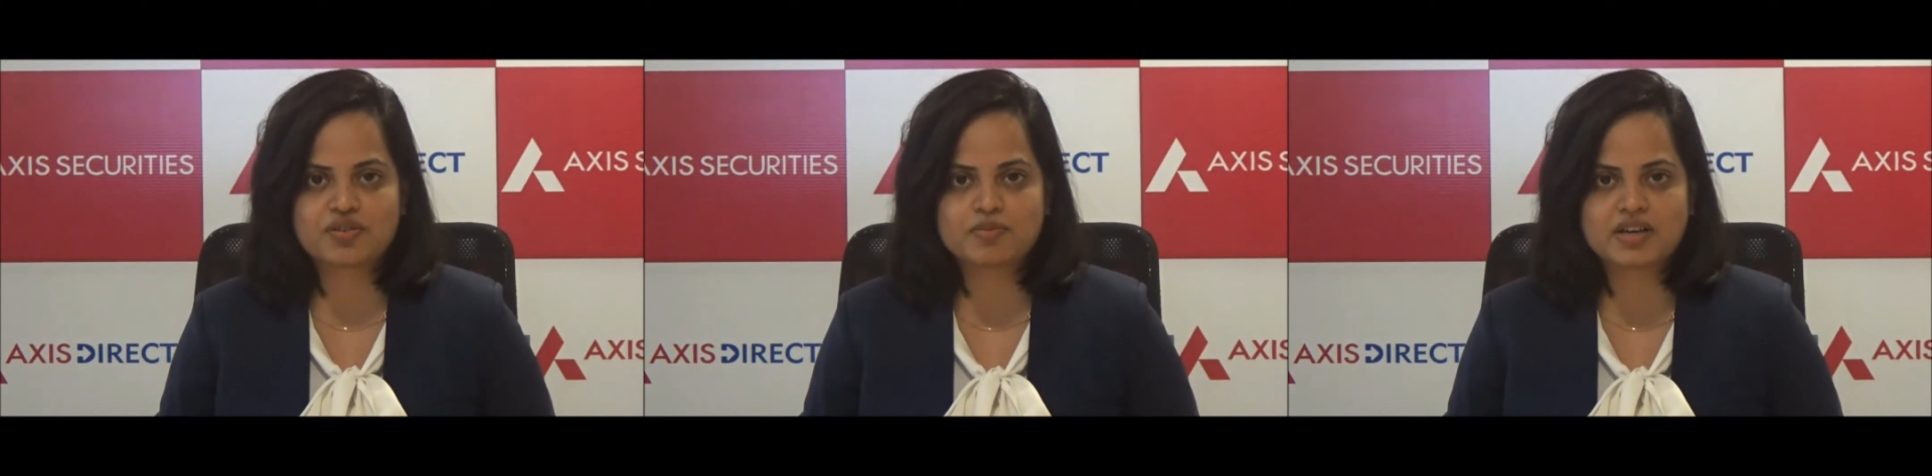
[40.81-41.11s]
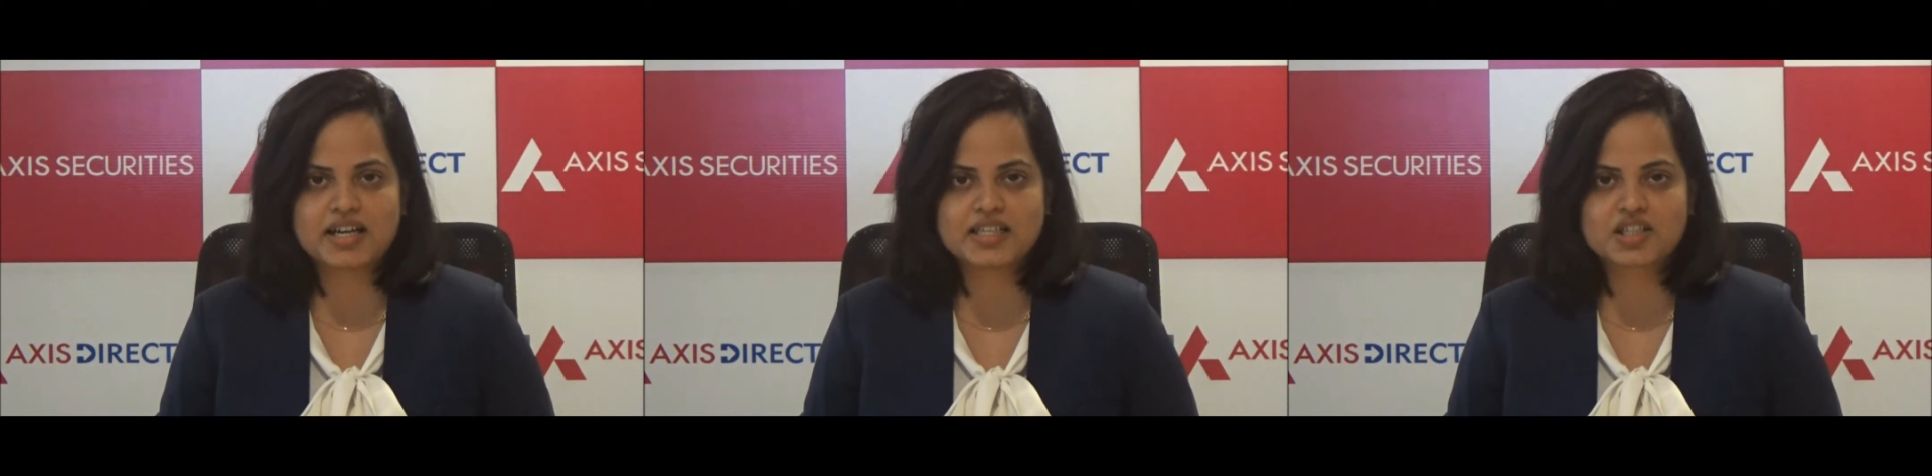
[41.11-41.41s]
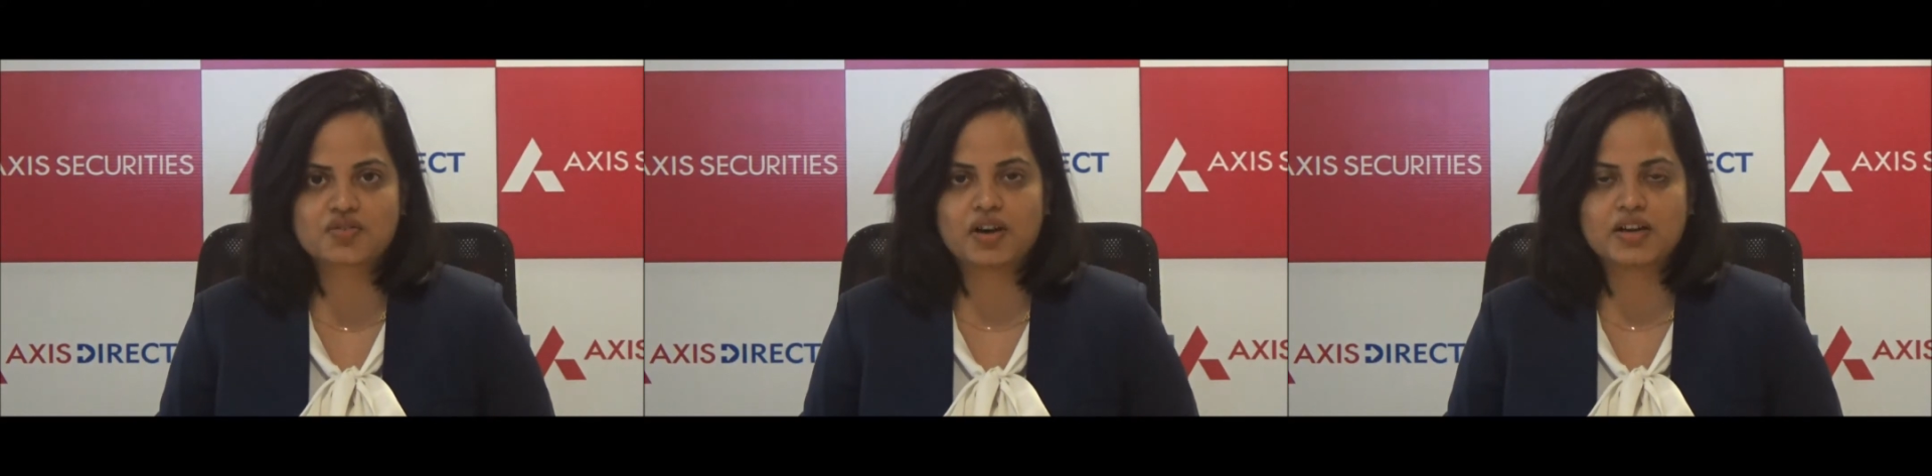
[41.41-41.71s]
from
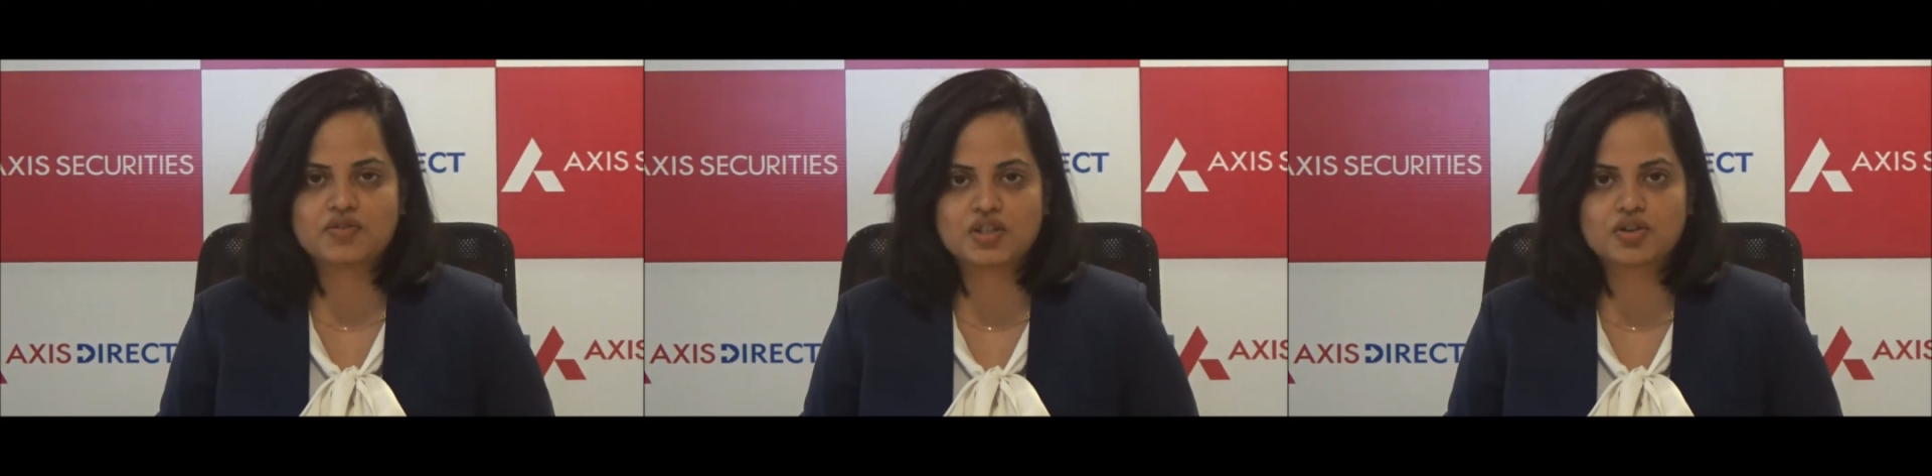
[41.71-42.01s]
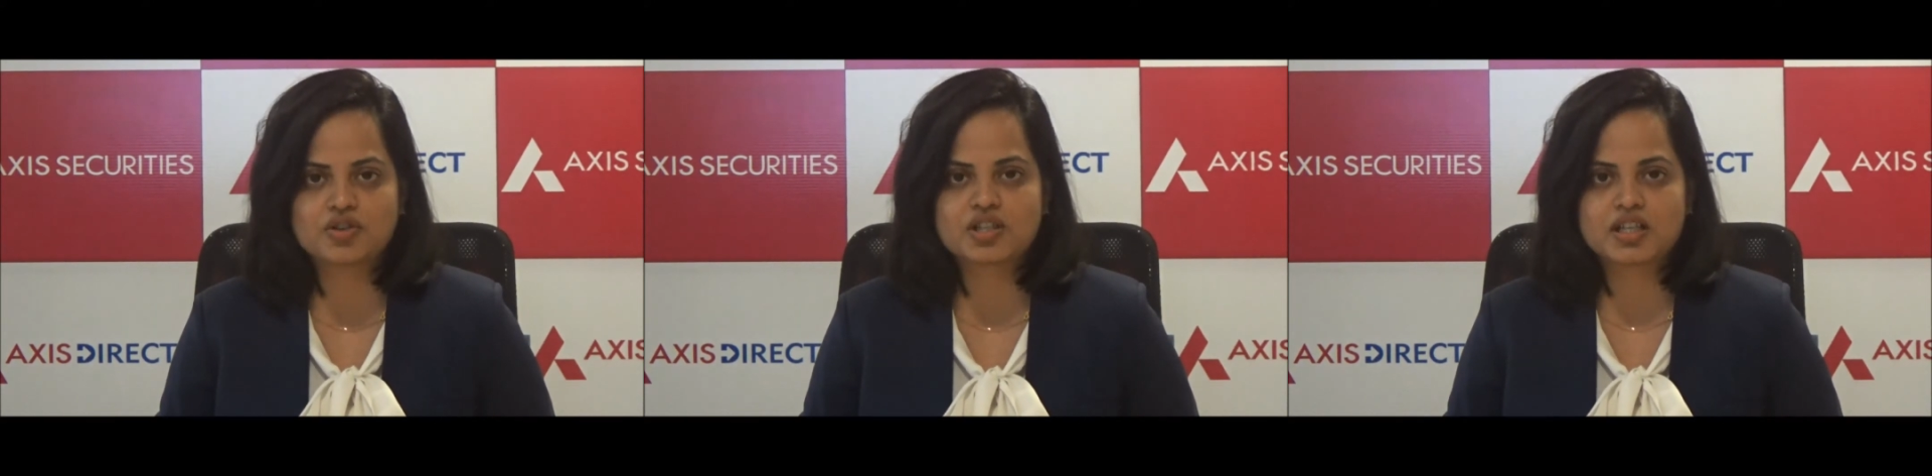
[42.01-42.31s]
9650 to